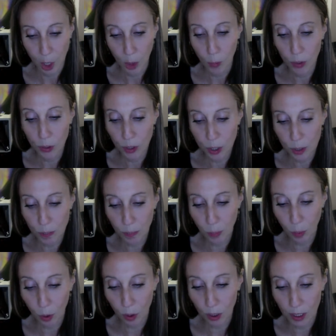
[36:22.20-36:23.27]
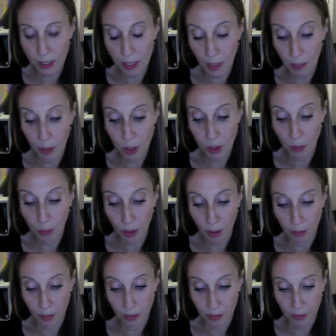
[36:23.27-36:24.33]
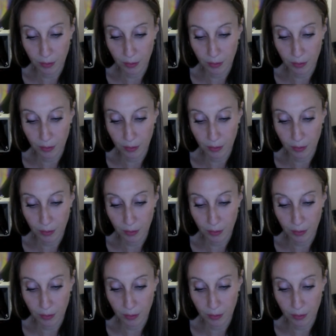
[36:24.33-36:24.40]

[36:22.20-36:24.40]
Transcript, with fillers: which is bore its image above.